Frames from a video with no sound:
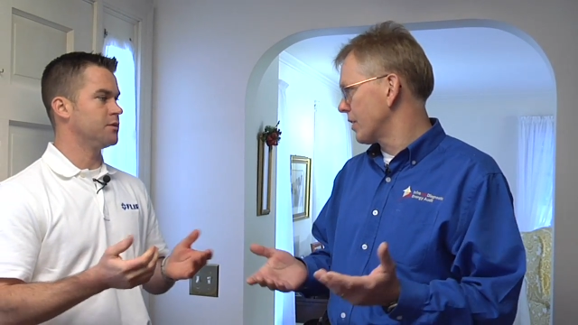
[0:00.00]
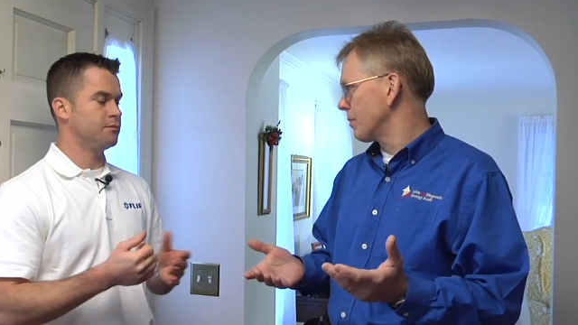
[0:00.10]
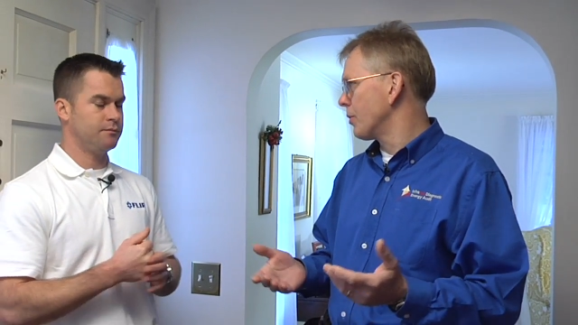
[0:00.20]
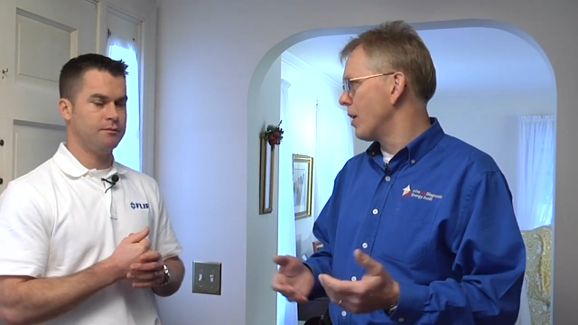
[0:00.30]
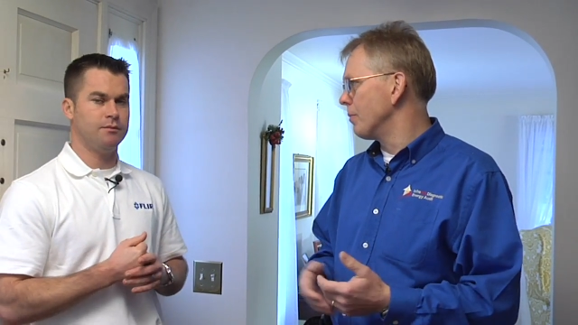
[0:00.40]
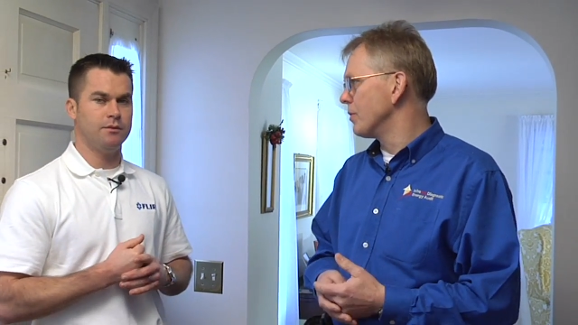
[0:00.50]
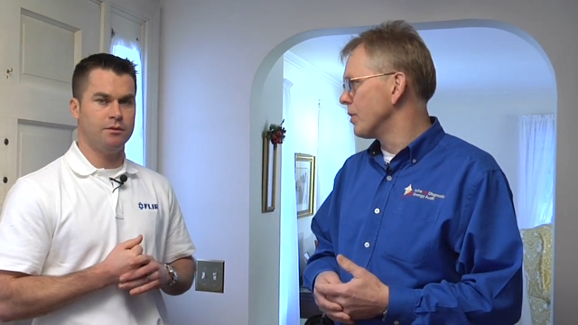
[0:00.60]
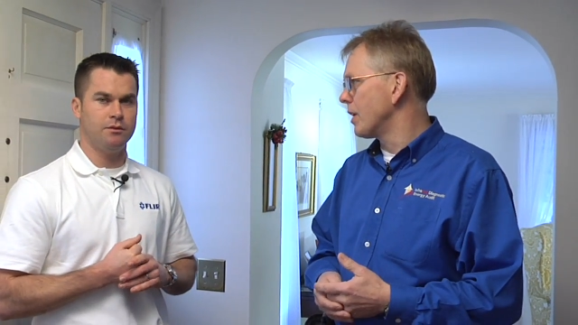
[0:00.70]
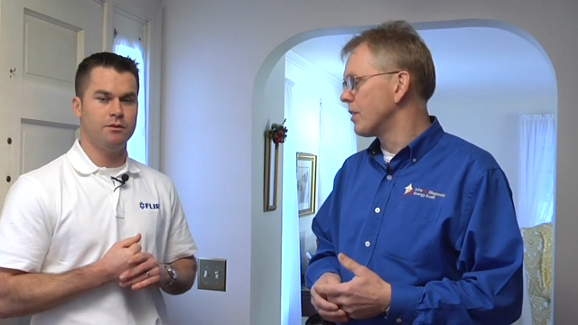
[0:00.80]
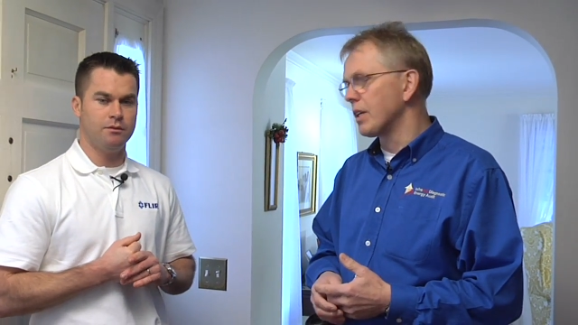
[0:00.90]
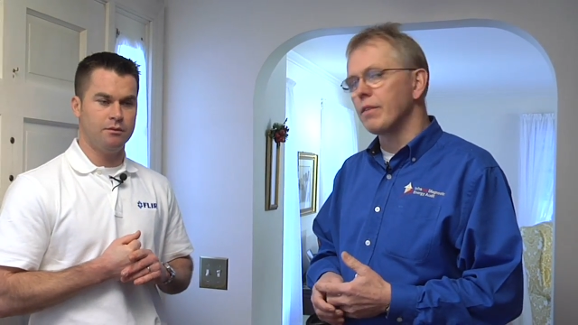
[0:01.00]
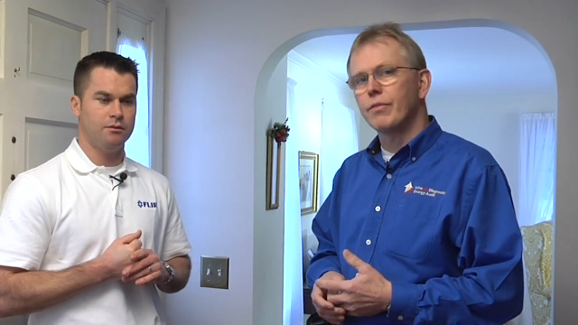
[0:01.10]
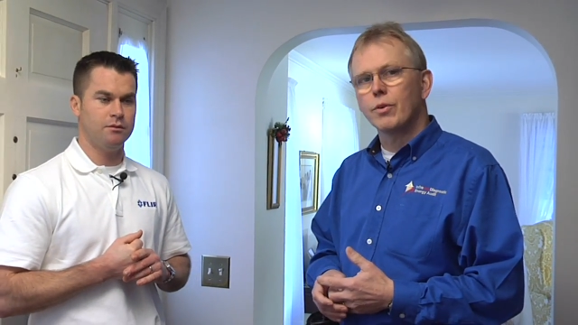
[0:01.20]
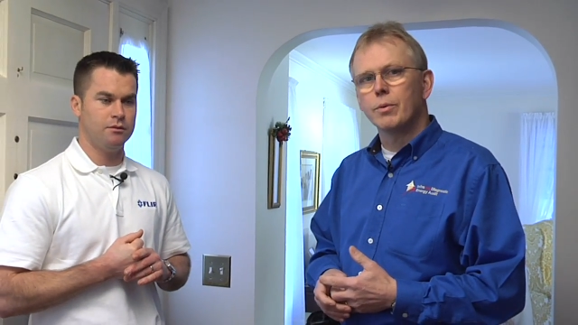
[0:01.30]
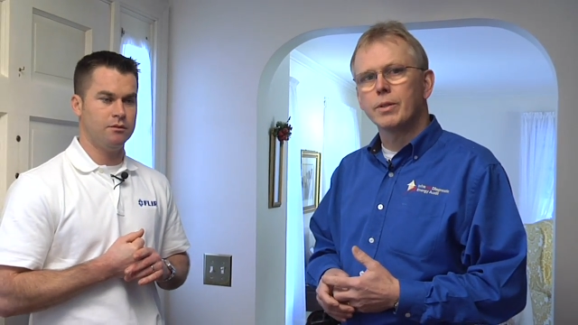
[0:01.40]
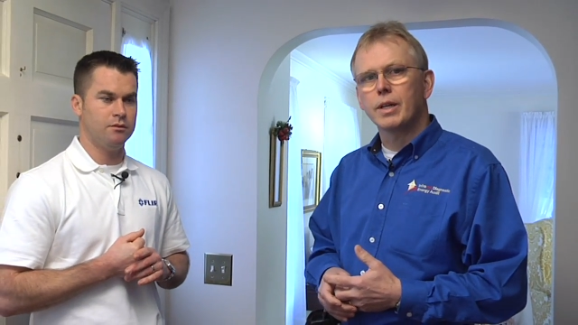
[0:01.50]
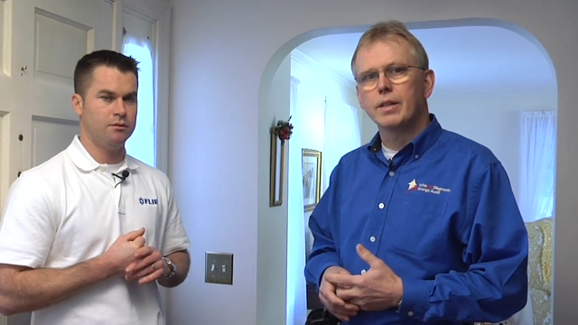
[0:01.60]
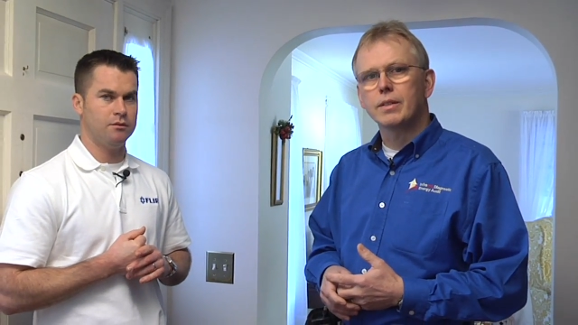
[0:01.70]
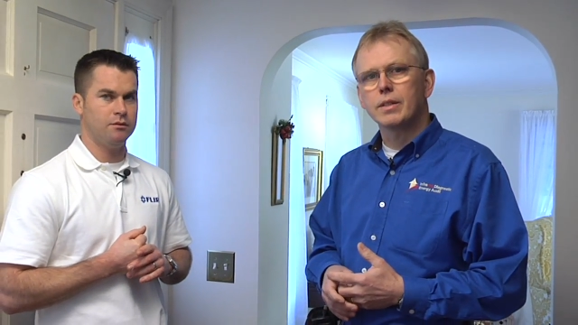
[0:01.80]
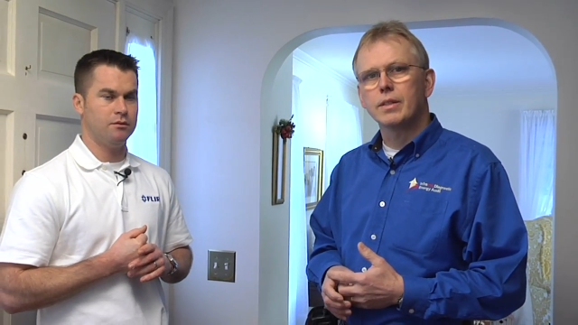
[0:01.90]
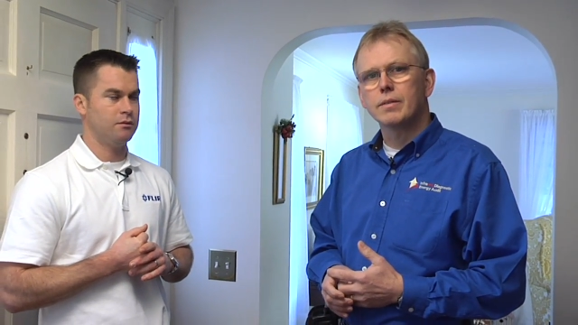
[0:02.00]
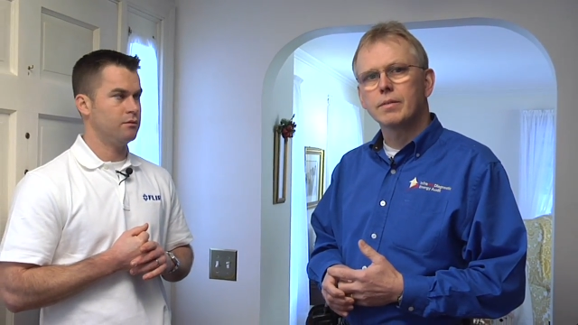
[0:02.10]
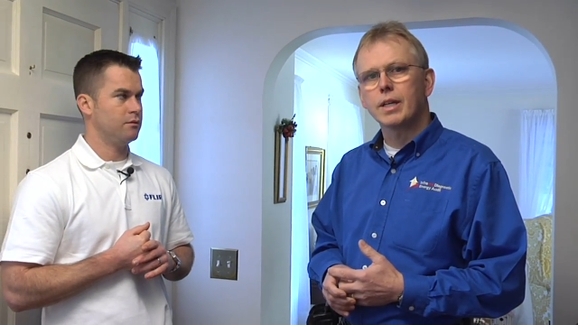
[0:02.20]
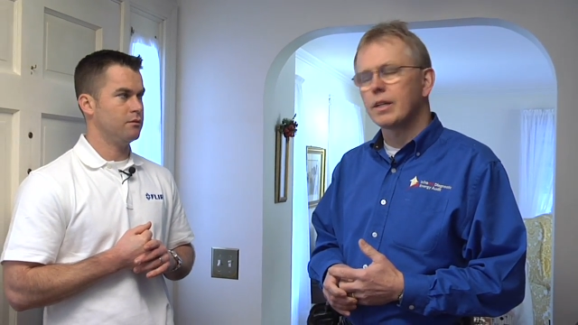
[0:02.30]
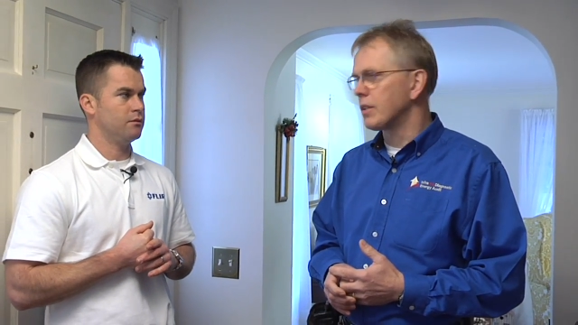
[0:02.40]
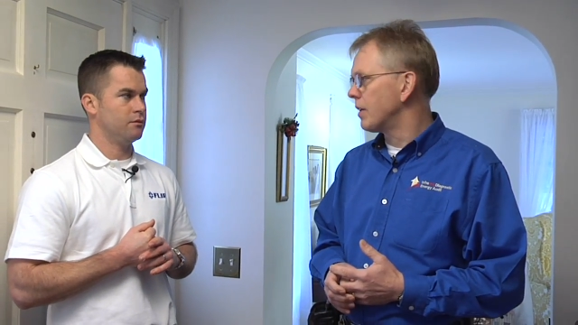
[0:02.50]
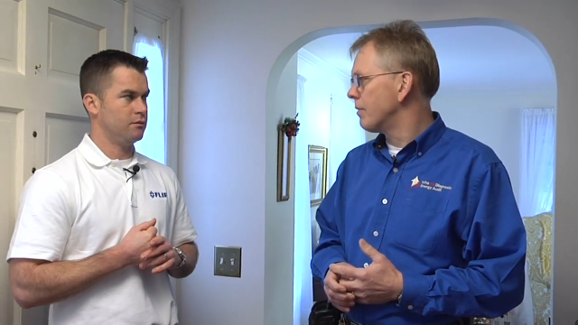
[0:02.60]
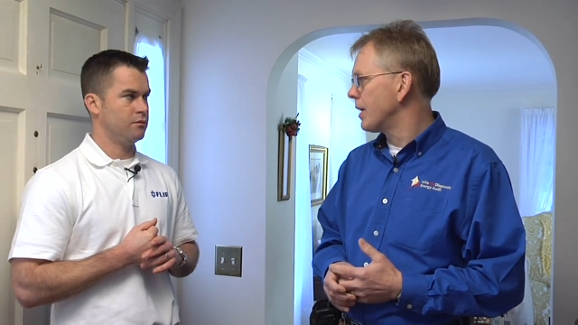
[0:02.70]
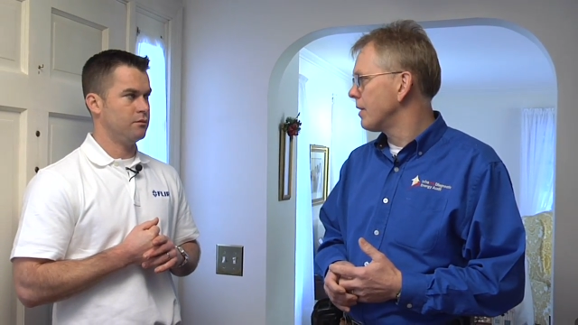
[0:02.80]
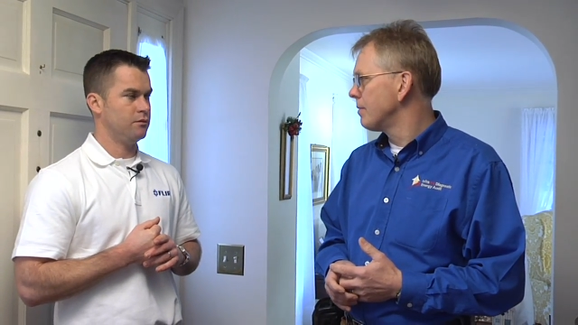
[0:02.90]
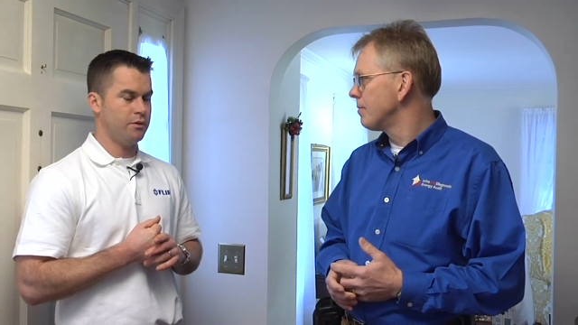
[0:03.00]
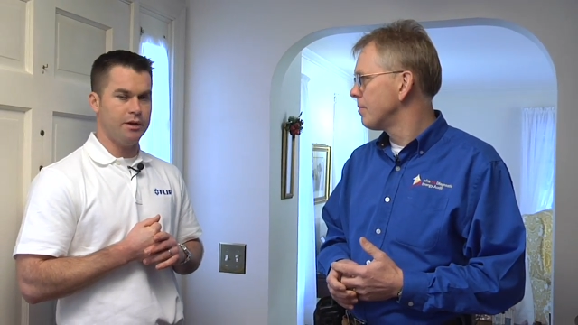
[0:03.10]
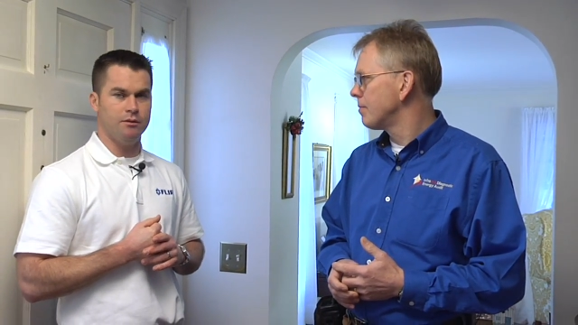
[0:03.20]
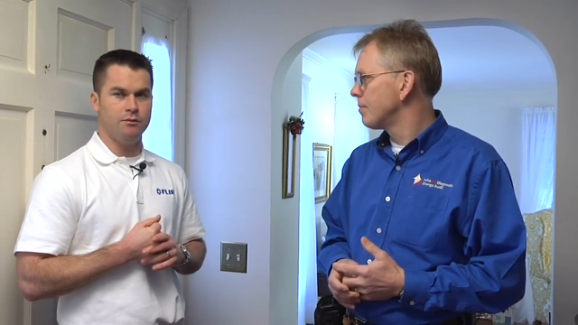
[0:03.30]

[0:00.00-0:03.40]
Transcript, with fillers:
Speaker 1: To fix the problem, really to get forward and uh, get it done right. Great.